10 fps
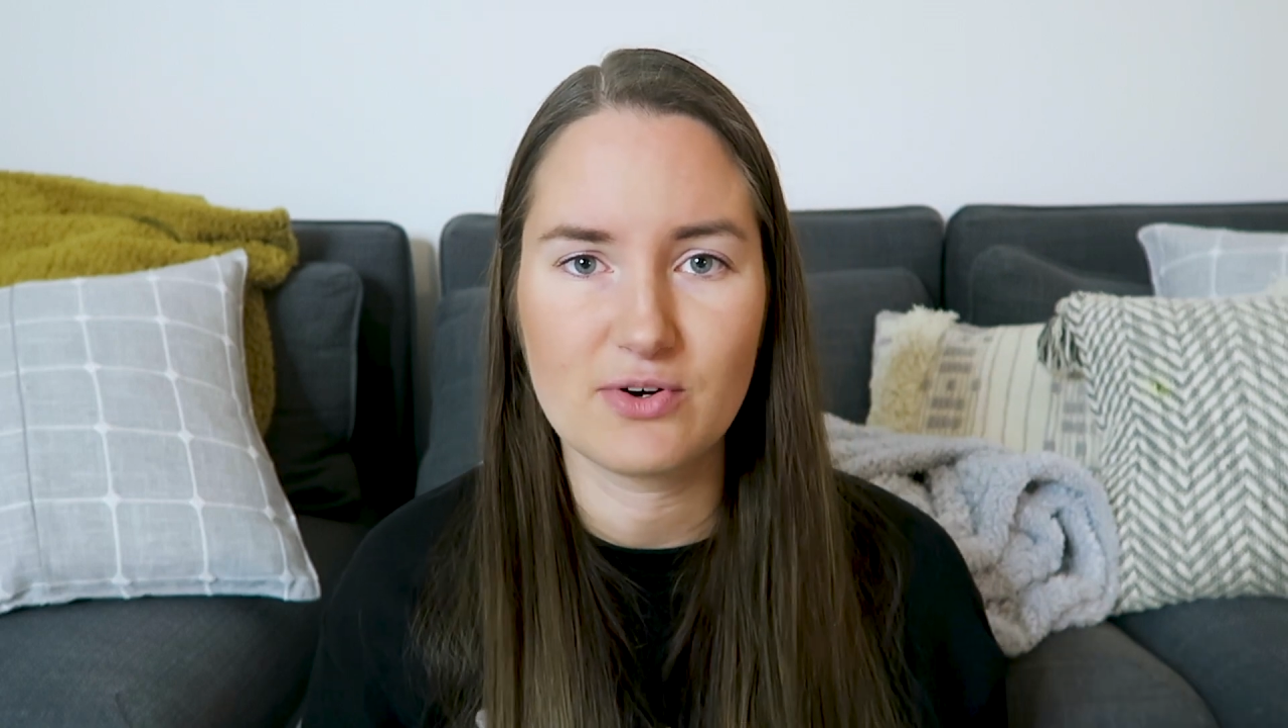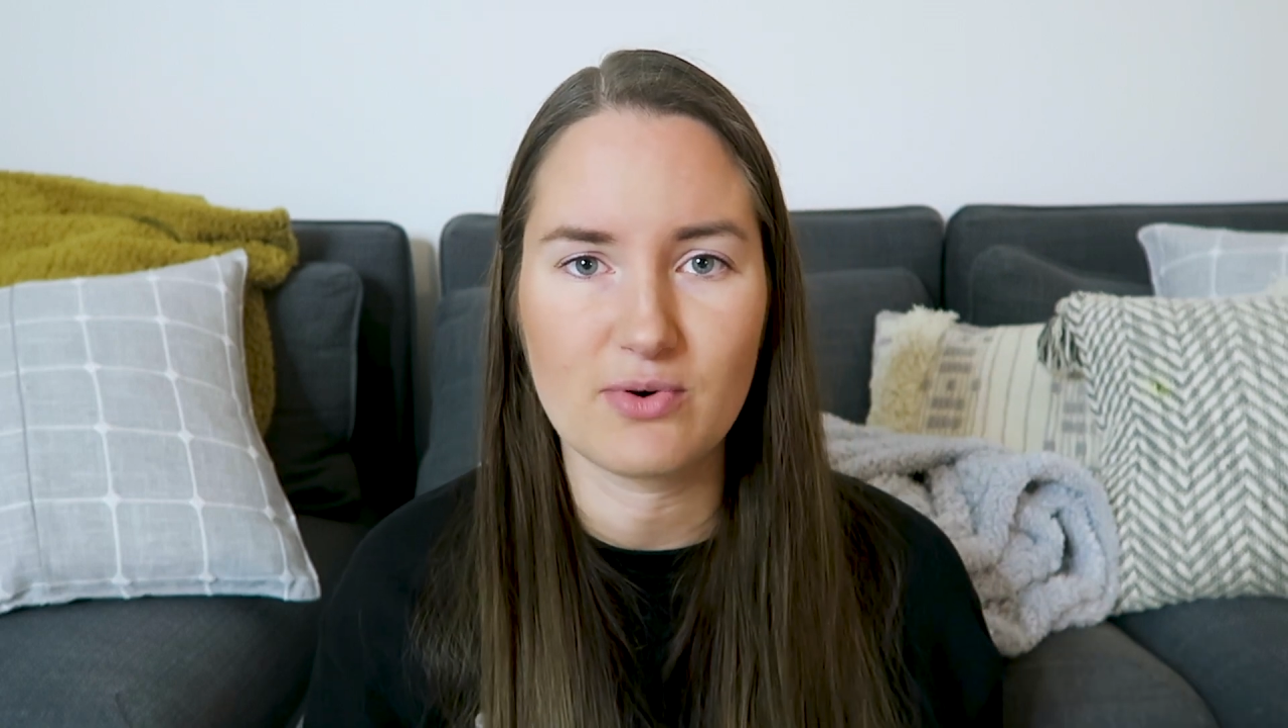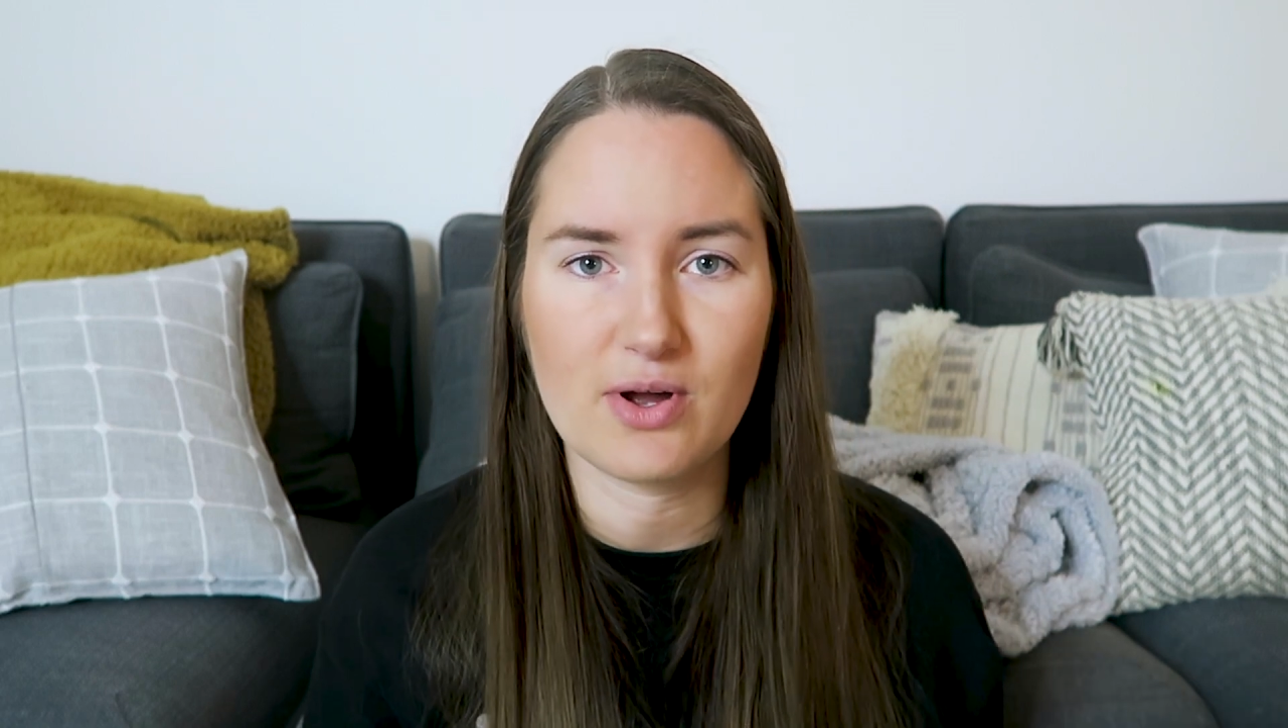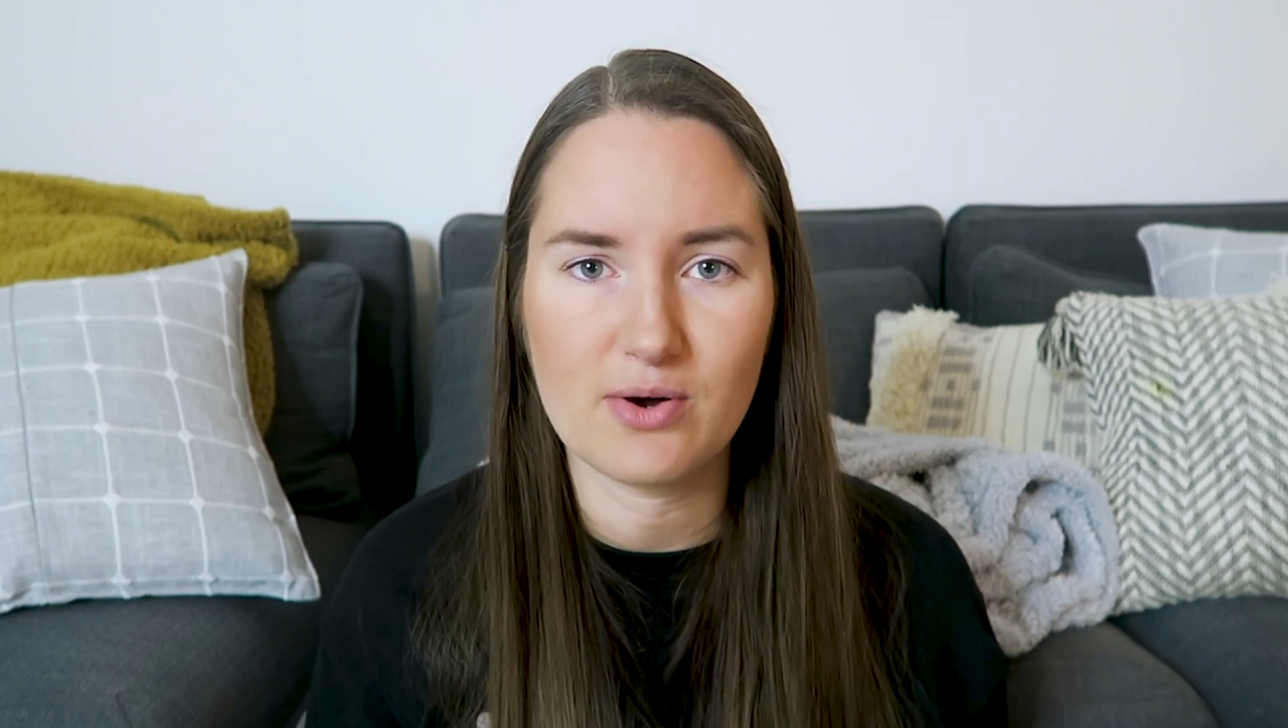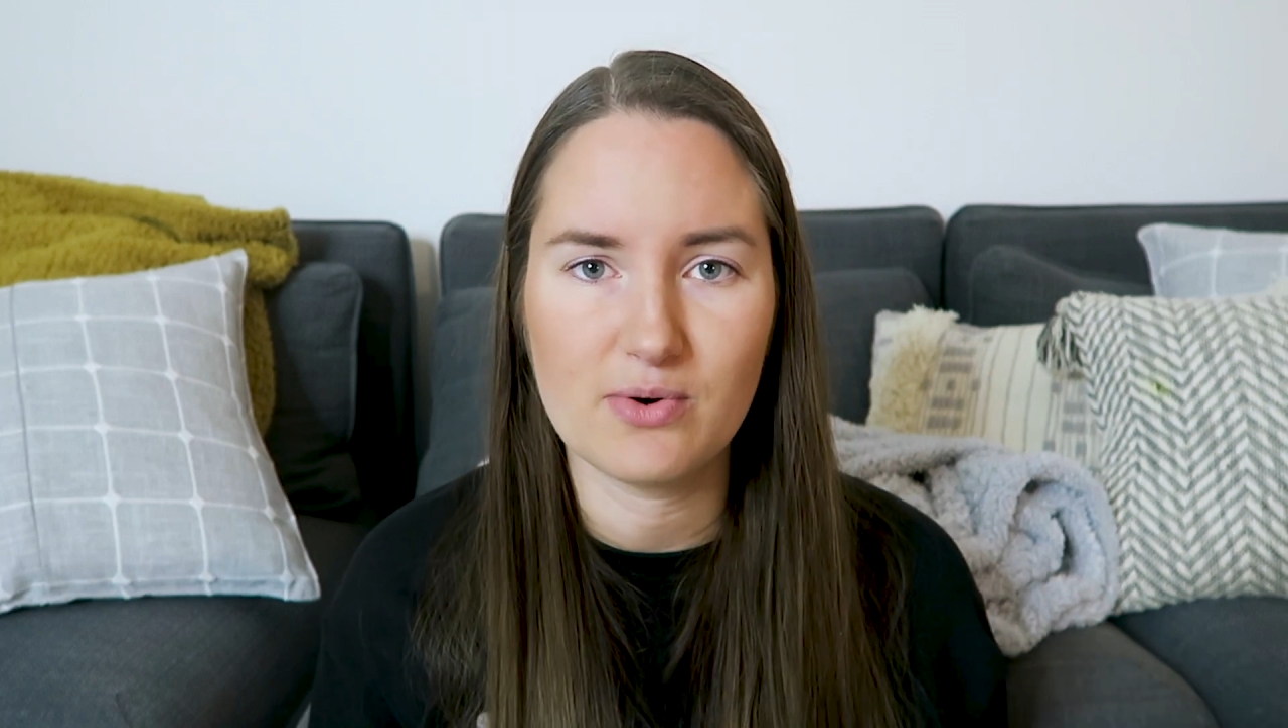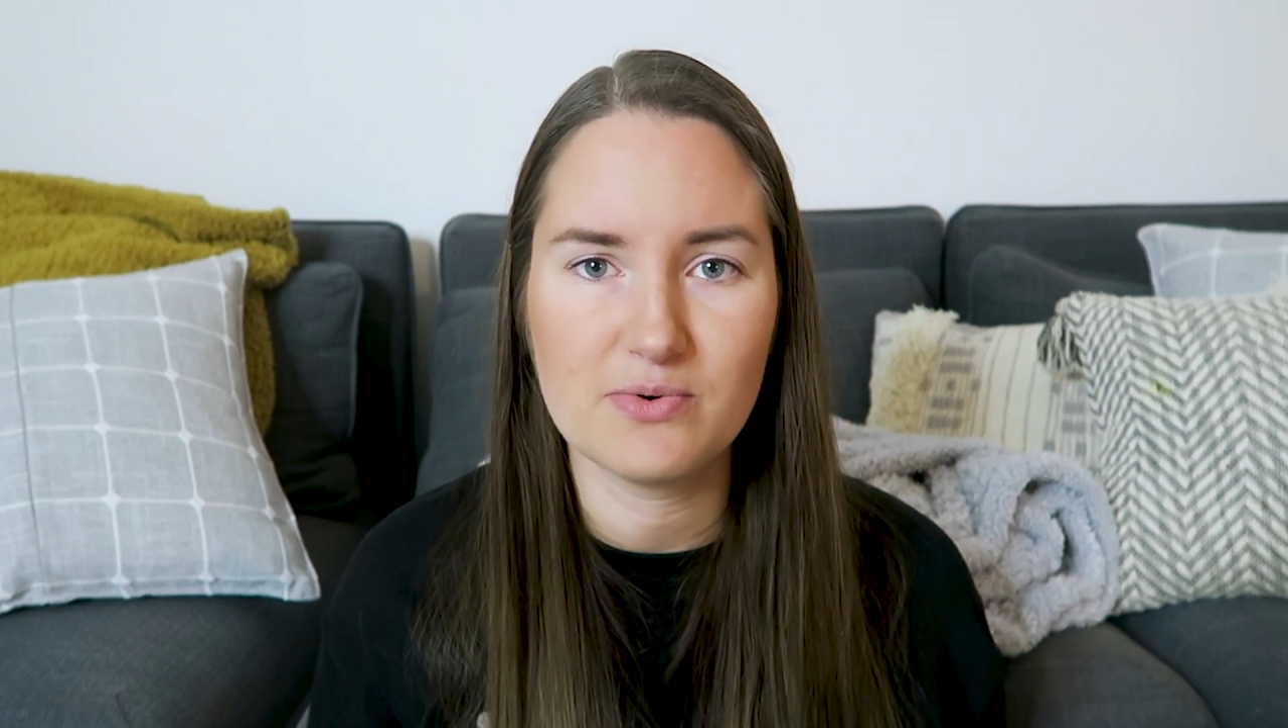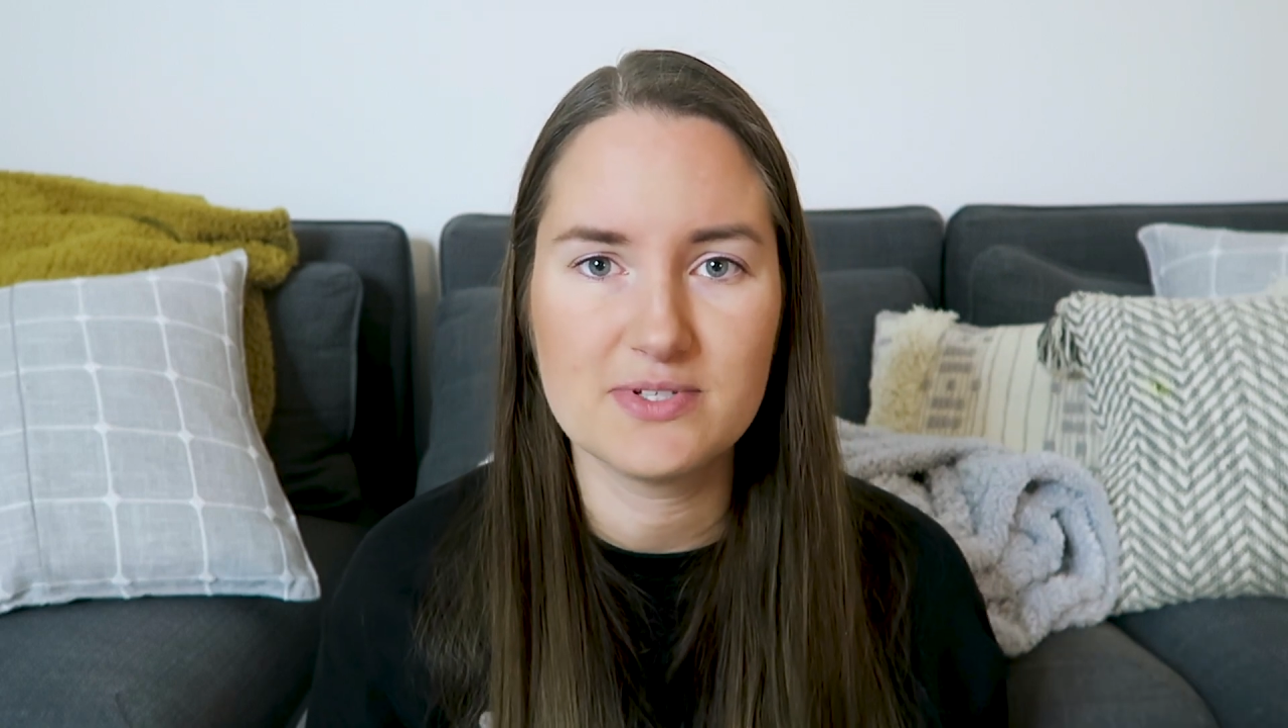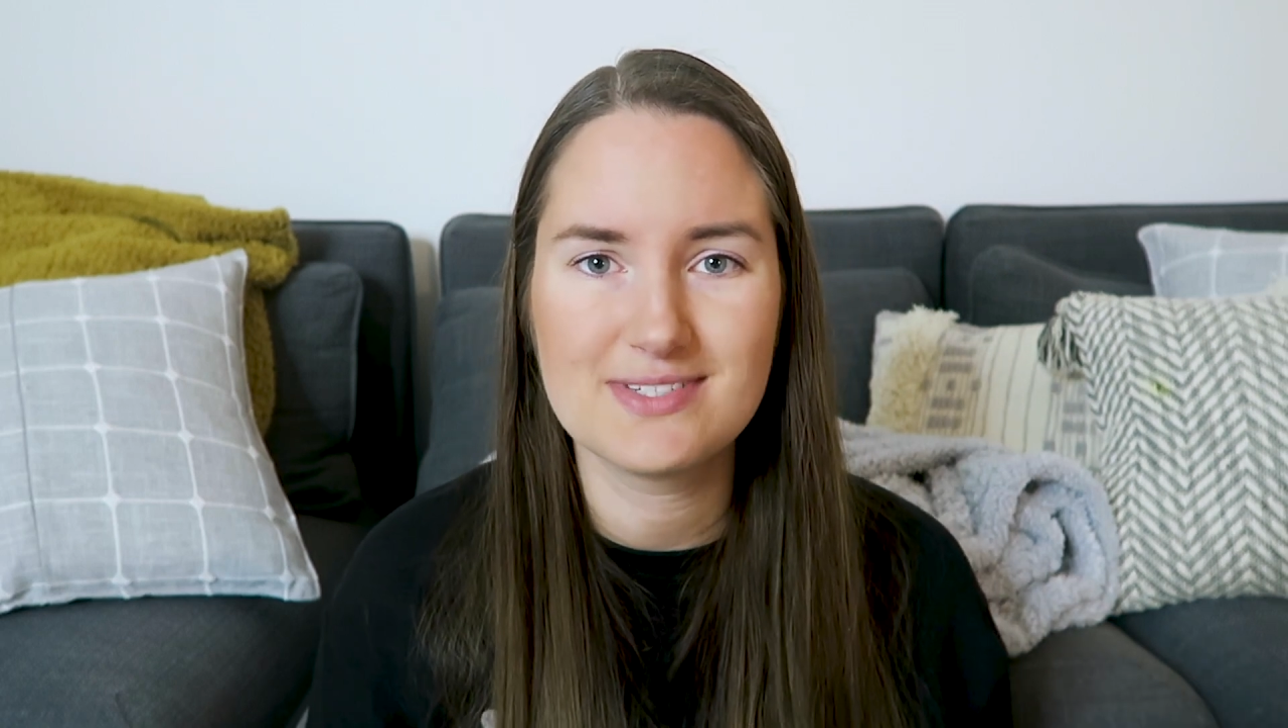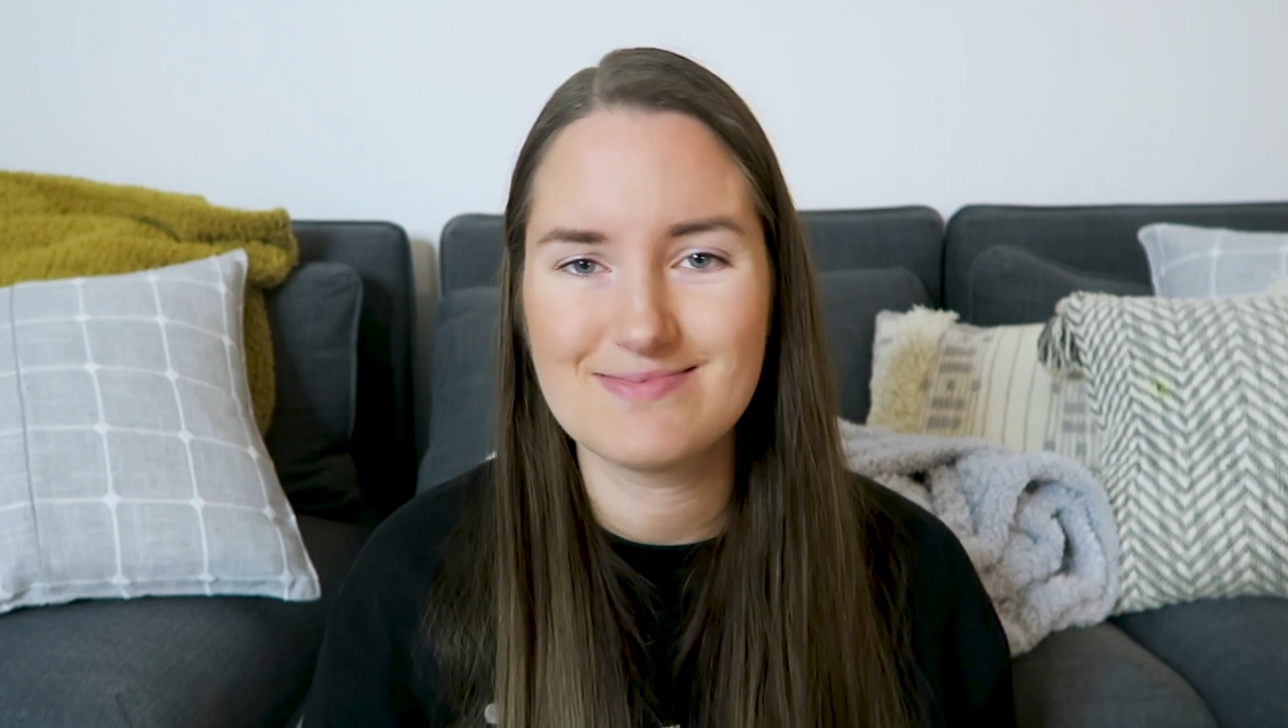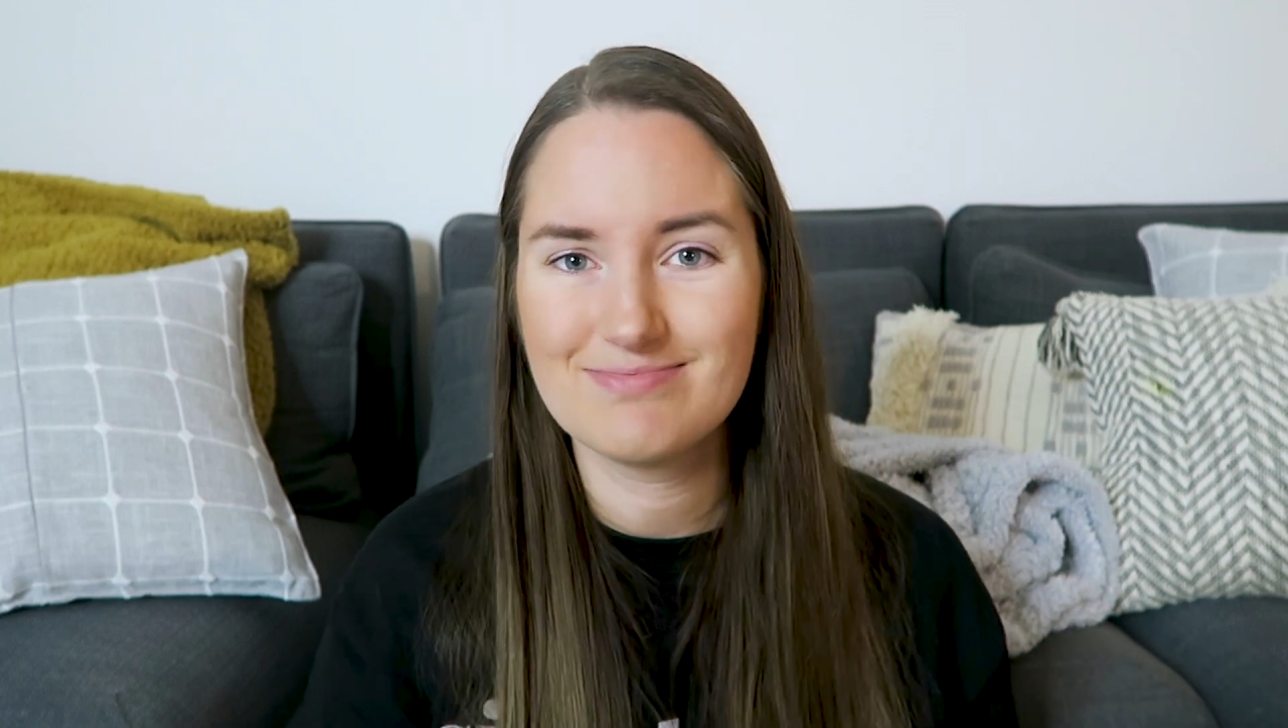
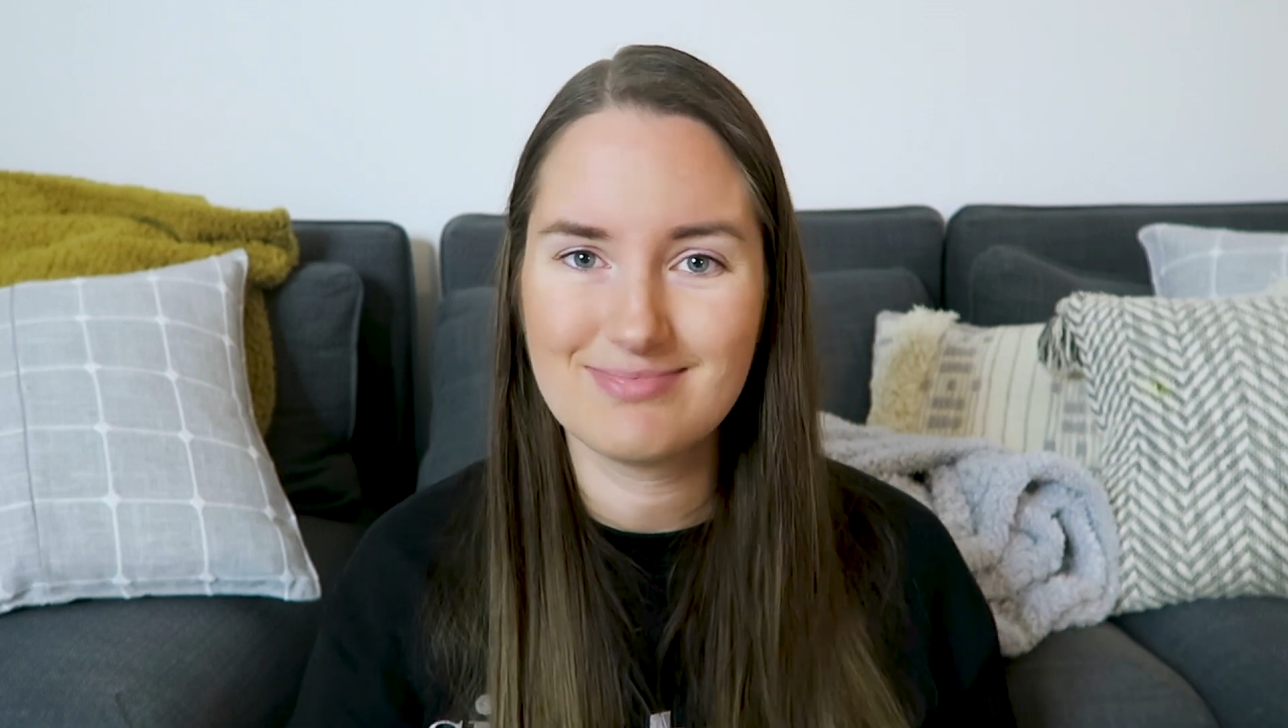Crows